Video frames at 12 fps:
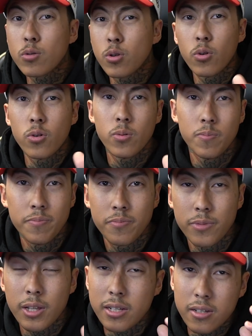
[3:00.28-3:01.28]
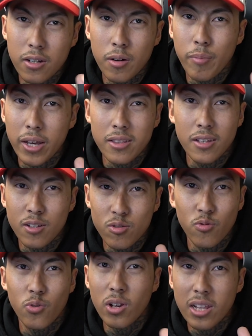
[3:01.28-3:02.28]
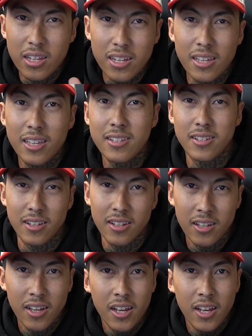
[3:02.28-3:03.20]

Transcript: tool that's going to make things really easy.